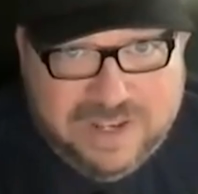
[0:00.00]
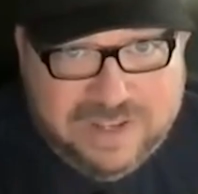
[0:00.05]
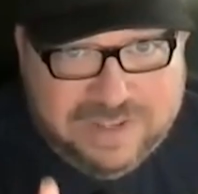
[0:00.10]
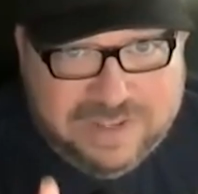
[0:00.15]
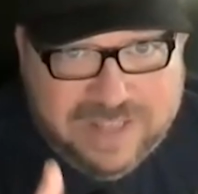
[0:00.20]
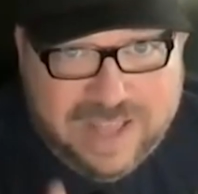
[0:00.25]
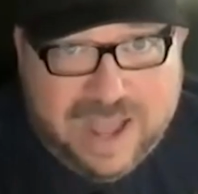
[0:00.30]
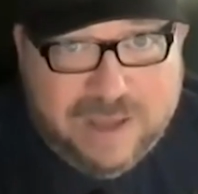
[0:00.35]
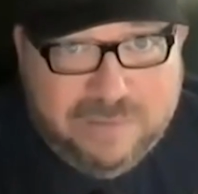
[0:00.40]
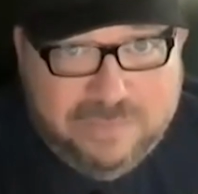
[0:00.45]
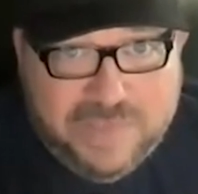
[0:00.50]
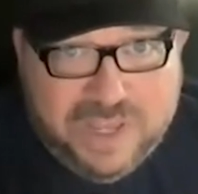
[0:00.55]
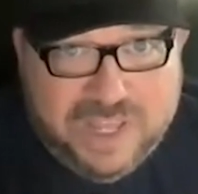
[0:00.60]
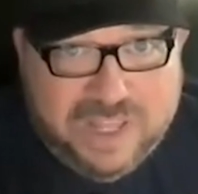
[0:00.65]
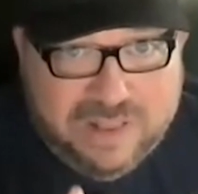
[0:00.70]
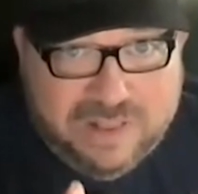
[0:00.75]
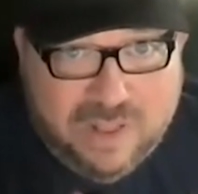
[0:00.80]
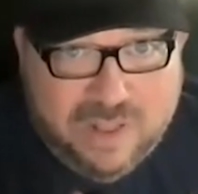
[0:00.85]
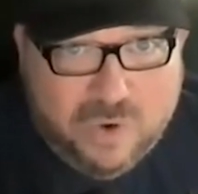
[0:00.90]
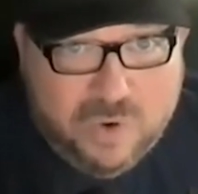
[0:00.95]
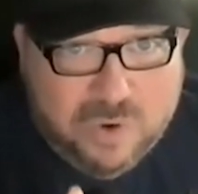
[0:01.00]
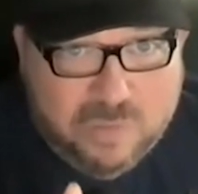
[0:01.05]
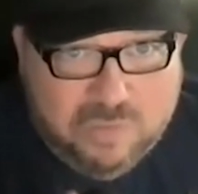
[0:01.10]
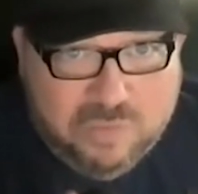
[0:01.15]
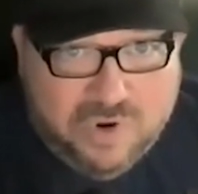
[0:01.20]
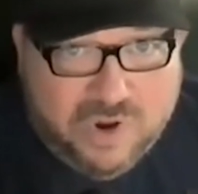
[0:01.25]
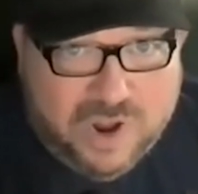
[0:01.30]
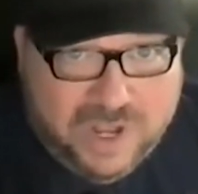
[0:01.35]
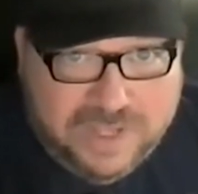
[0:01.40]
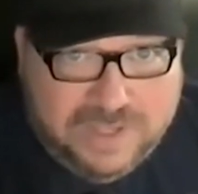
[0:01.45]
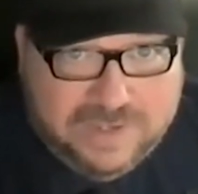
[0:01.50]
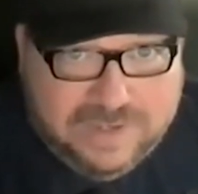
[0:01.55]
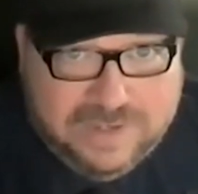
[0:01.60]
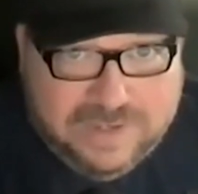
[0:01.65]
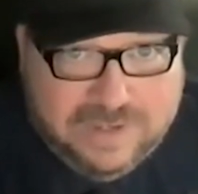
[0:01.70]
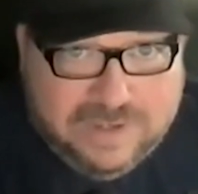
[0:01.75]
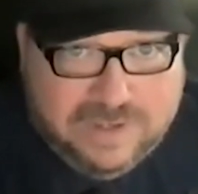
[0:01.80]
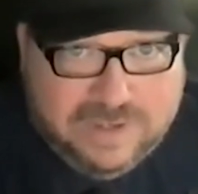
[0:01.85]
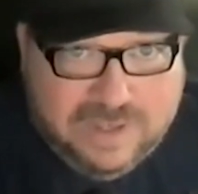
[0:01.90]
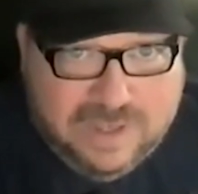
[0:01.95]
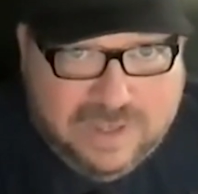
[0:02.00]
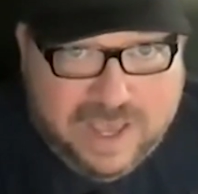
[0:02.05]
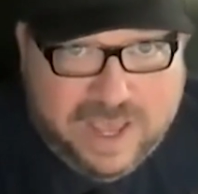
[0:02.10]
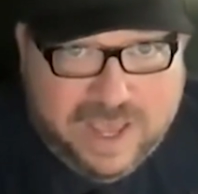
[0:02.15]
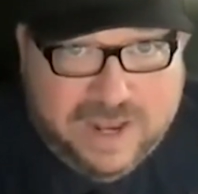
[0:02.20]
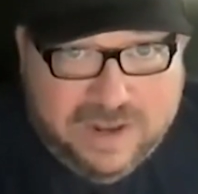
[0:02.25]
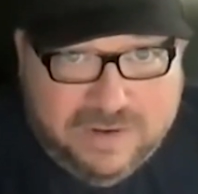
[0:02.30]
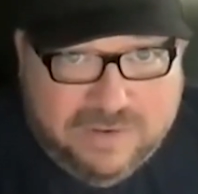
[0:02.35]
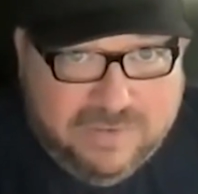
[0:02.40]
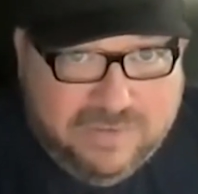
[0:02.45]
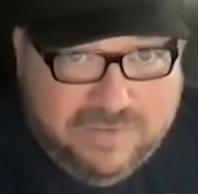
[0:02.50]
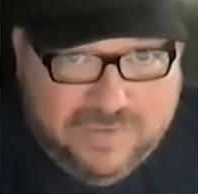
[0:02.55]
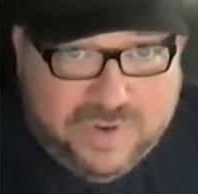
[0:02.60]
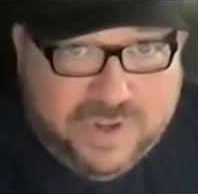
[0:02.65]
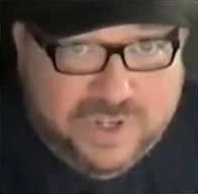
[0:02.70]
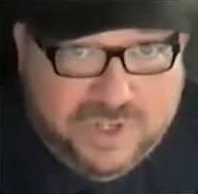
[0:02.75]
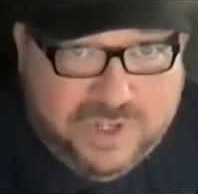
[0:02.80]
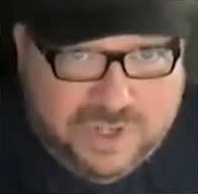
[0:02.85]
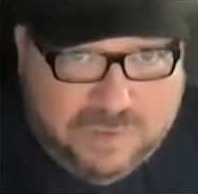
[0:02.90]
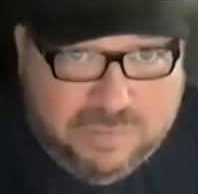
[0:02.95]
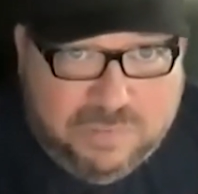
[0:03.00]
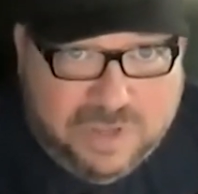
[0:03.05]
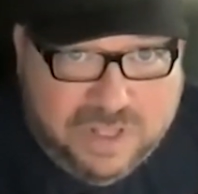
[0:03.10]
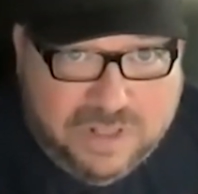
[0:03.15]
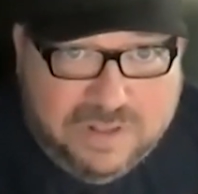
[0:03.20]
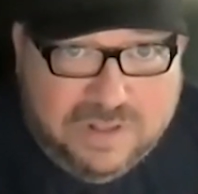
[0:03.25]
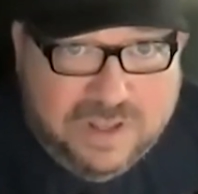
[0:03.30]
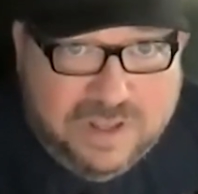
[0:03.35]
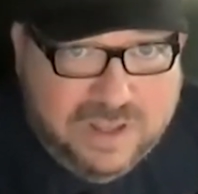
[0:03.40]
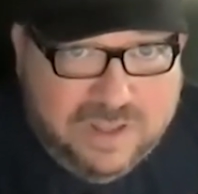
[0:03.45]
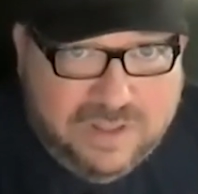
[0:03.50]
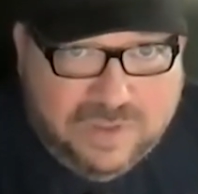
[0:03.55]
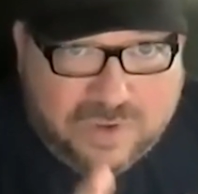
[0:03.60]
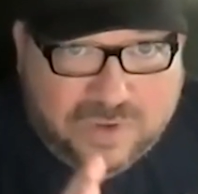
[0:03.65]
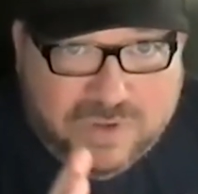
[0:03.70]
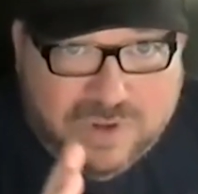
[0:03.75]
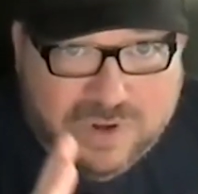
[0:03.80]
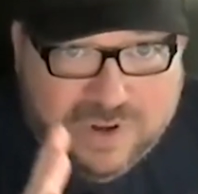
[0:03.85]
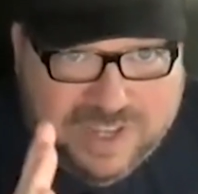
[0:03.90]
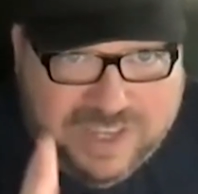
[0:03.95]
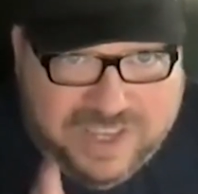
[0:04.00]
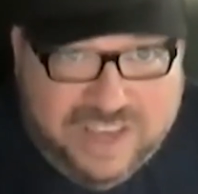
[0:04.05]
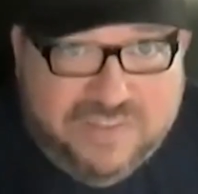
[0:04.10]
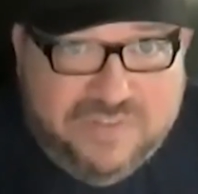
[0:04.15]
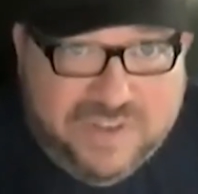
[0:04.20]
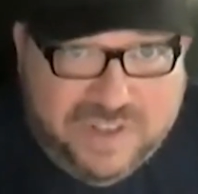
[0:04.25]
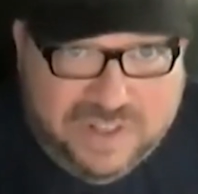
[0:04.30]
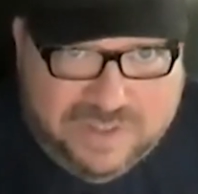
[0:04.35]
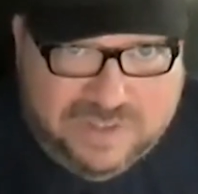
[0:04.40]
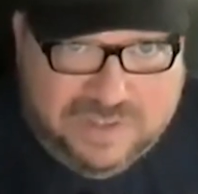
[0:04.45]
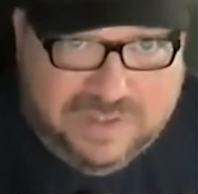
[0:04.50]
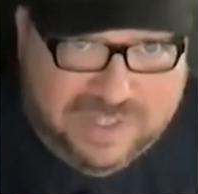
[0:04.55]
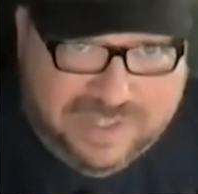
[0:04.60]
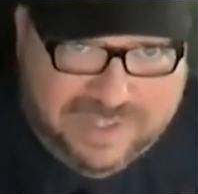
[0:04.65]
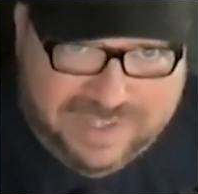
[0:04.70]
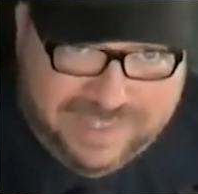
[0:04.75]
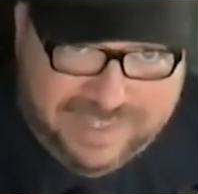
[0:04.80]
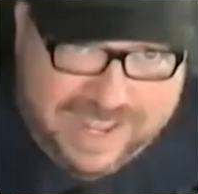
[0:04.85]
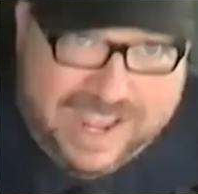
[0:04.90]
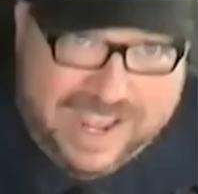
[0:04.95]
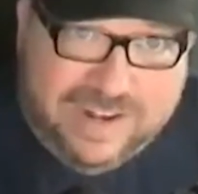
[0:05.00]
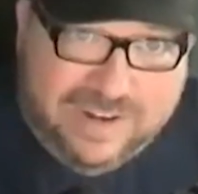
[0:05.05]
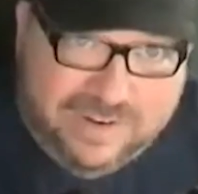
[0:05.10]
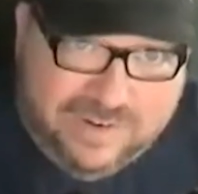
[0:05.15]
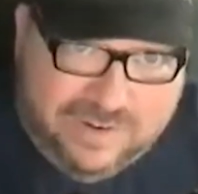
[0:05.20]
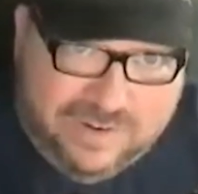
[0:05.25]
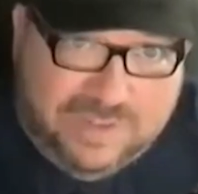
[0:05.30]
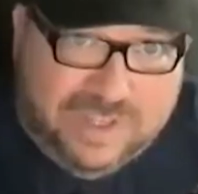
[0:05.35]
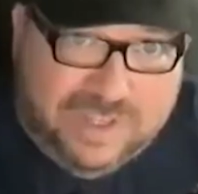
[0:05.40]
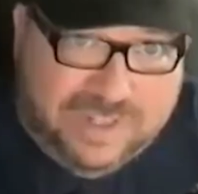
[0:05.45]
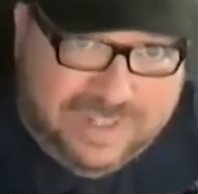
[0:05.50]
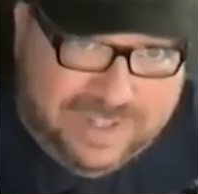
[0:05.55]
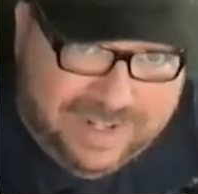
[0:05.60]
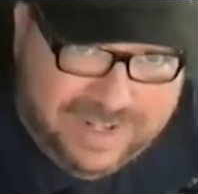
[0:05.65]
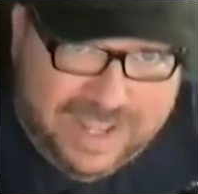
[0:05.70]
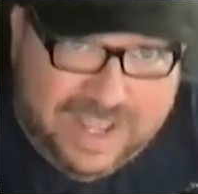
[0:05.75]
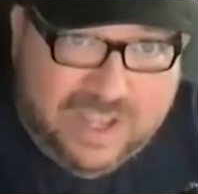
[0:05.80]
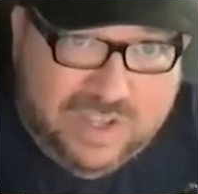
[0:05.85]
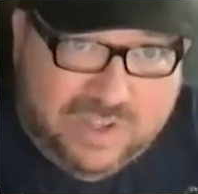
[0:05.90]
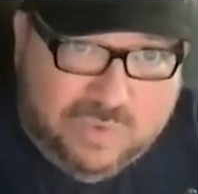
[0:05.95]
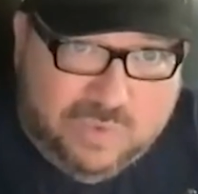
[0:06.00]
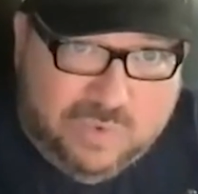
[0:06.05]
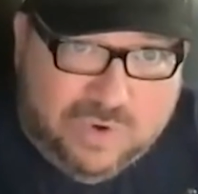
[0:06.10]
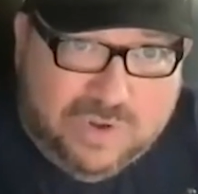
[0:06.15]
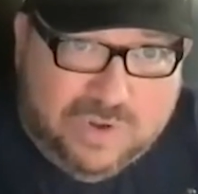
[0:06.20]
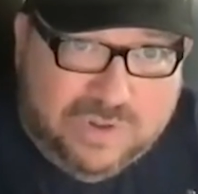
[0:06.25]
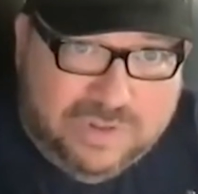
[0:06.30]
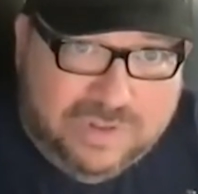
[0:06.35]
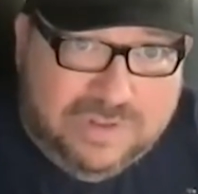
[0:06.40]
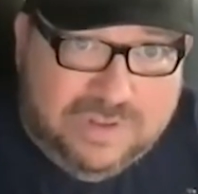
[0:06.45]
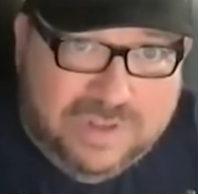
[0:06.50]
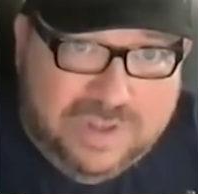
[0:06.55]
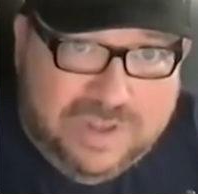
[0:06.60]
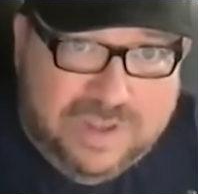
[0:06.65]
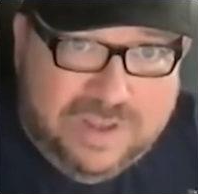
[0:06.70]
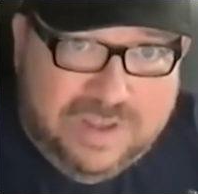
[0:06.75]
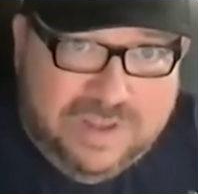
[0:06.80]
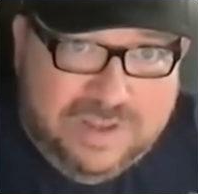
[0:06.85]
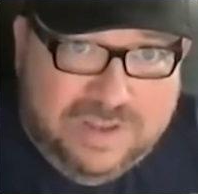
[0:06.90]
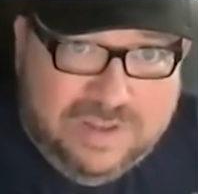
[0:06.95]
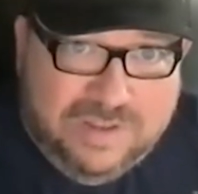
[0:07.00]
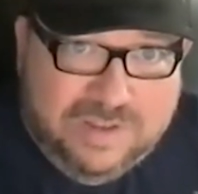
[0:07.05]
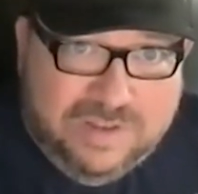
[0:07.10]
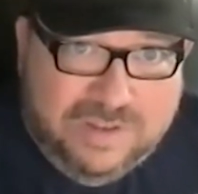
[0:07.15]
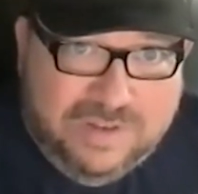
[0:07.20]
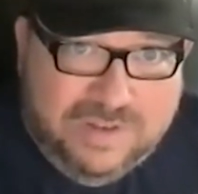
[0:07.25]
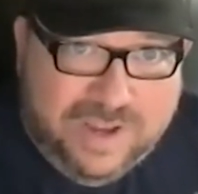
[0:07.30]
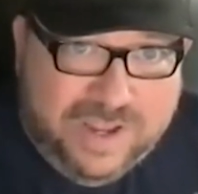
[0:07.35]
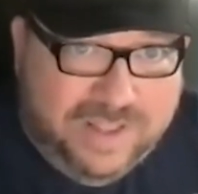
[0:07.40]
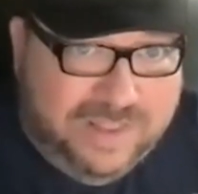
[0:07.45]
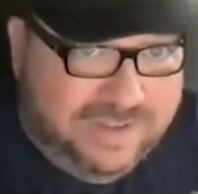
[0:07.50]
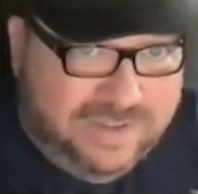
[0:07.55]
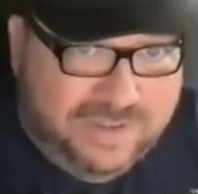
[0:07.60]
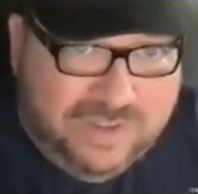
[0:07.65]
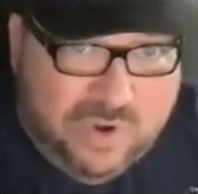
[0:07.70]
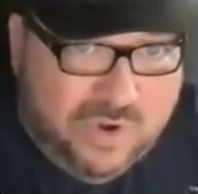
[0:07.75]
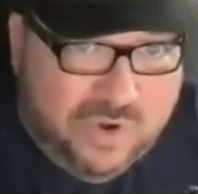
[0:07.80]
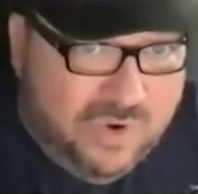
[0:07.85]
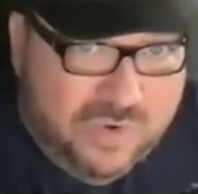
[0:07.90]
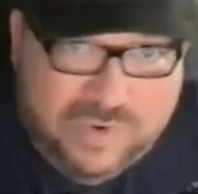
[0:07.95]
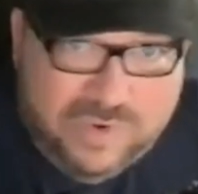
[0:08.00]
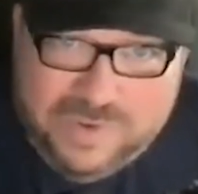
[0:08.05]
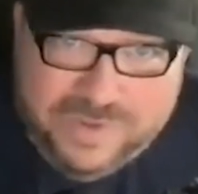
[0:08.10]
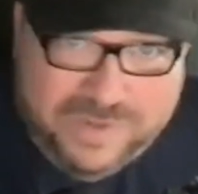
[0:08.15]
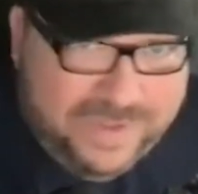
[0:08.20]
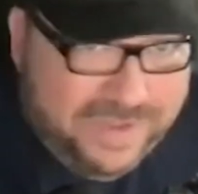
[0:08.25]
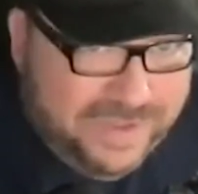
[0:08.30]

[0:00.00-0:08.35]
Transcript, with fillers: does not mean lower price and free shipping. Those are givens and standards in today's world. Right? There's no